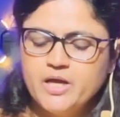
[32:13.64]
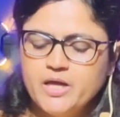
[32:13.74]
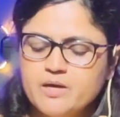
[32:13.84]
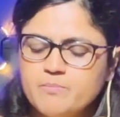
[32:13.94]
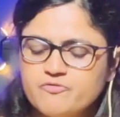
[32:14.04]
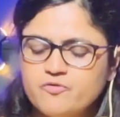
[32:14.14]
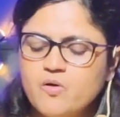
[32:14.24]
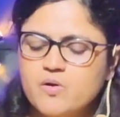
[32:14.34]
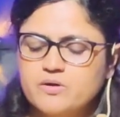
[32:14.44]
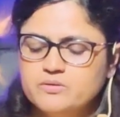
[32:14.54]
And number
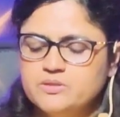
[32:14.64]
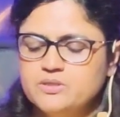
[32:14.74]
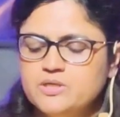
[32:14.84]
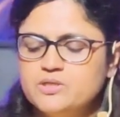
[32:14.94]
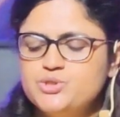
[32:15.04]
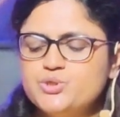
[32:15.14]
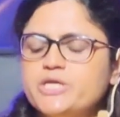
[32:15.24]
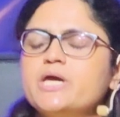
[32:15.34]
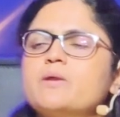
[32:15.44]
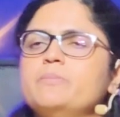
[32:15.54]
four, to
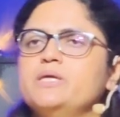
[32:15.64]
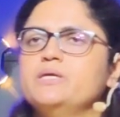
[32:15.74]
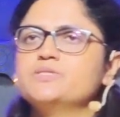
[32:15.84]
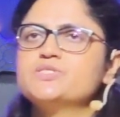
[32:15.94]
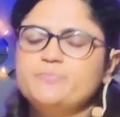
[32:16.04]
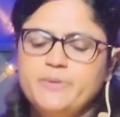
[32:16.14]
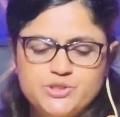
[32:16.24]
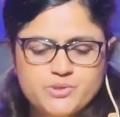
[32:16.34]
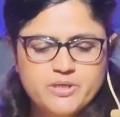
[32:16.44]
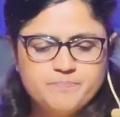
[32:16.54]
hear me
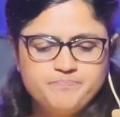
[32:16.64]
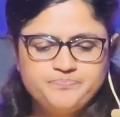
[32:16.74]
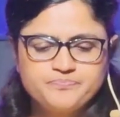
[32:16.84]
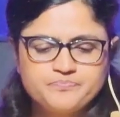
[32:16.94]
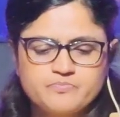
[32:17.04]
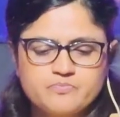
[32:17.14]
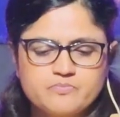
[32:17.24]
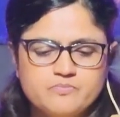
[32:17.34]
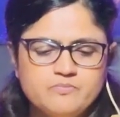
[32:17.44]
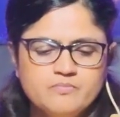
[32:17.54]
speak to him.
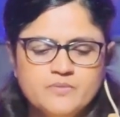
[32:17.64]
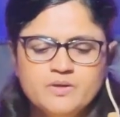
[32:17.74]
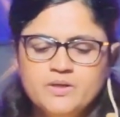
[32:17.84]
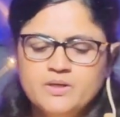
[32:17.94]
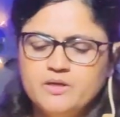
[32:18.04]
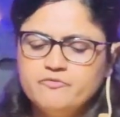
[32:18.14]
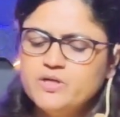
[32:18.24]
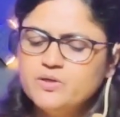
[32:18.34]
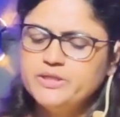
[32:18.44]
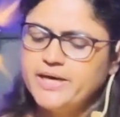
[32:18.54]
And
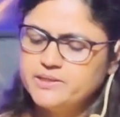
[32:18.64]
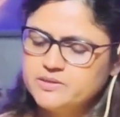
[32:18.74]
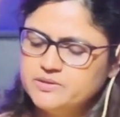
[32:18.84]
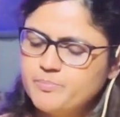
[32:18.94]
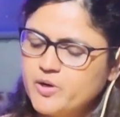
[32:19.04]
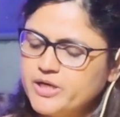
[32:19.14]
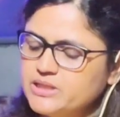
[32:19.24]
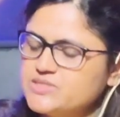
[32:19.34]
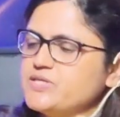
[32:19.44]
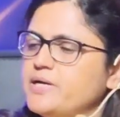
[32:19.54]
we know that the
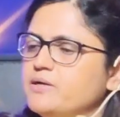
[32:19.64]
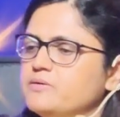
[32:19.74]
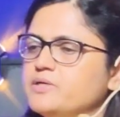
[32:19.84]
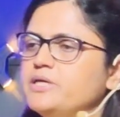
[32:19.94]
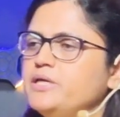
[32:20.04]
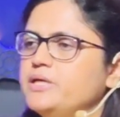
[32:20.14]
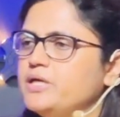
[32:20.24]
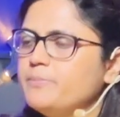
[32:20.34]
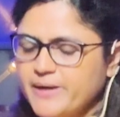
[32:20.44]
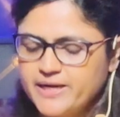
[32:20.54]
prodigal son,
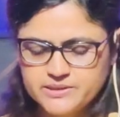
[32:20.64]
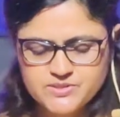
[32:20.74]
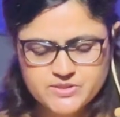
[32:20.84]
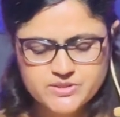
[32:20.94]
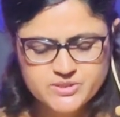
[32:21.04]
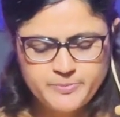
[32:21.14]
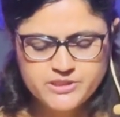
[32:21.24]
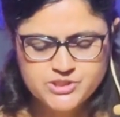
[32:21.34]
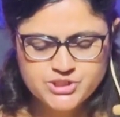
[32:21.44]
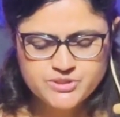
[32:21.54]
he practiced his
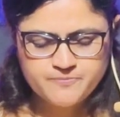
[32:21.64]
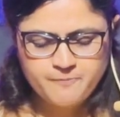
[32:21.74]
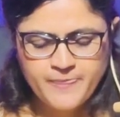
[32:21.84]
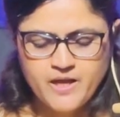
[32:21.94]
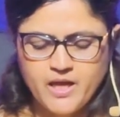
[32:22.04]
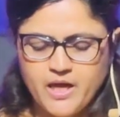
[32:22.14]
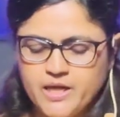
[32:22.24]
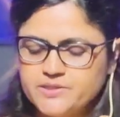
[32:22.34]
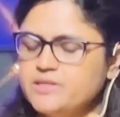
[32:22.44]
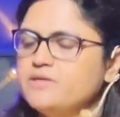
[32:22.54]
speech.
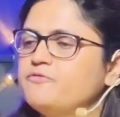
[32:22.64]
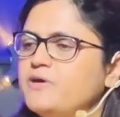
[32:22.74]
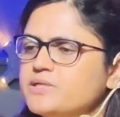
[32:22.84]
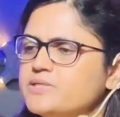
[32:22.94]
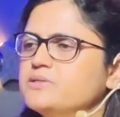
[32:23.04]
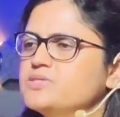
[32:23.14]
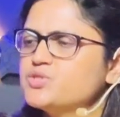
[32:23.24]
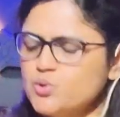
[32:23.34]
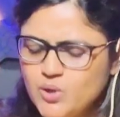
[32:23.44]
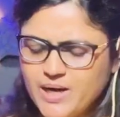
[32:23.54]
And he felt
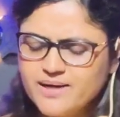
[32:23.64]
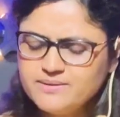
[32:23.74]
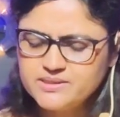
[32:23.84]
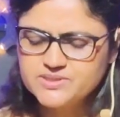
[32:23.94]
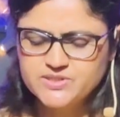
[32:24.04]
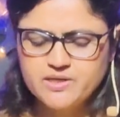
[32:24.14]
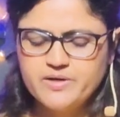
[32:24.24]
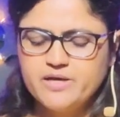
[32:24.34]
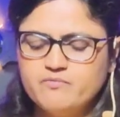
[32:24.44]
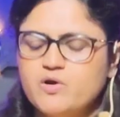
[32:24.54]
so
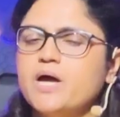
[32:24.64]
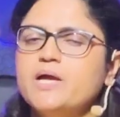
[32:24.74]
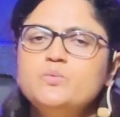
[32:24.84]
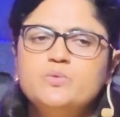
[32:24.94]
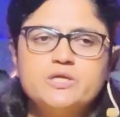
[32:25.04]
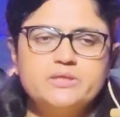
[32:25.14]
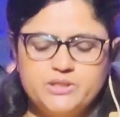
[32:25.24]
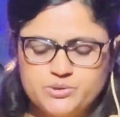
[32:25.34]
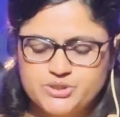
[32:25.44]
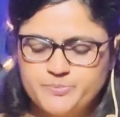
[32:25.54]
undeserved and
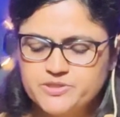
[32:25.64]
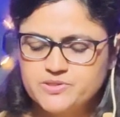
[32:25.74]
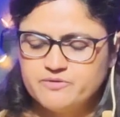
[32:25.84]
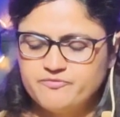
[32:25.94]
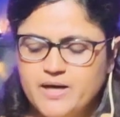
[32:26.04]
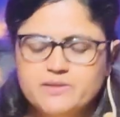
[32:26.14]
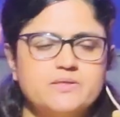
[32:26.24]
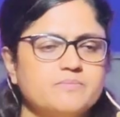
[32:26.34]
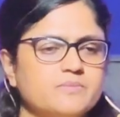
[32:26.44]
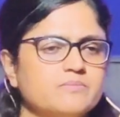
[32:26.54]
unworthy to speak to the father.